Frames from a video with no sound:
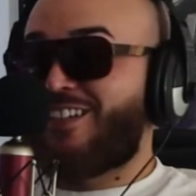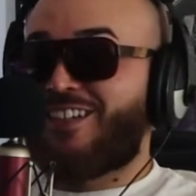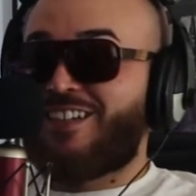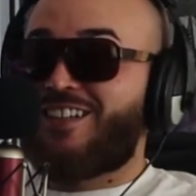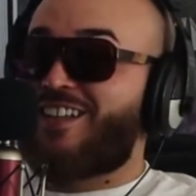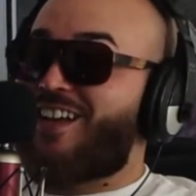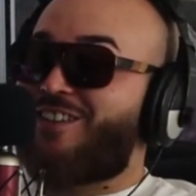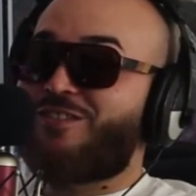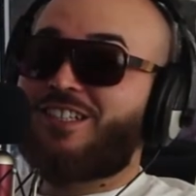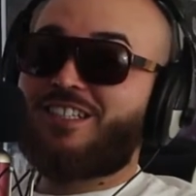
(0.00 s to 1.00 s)
I don't
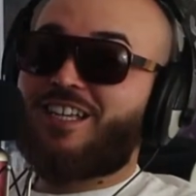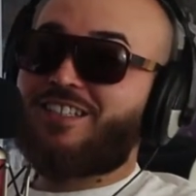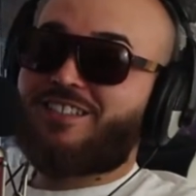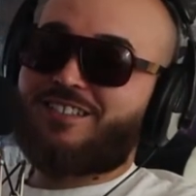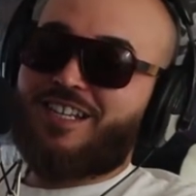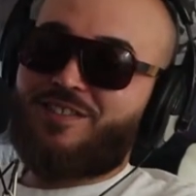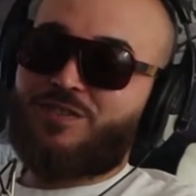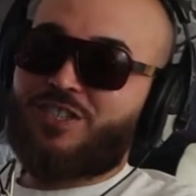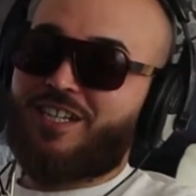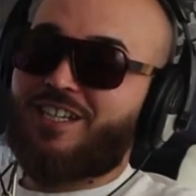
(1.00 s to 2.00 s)
know. I don't Who think that's the
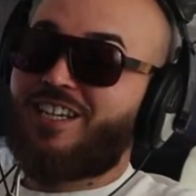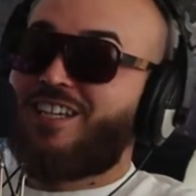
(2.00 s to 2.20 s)
same knows, shit,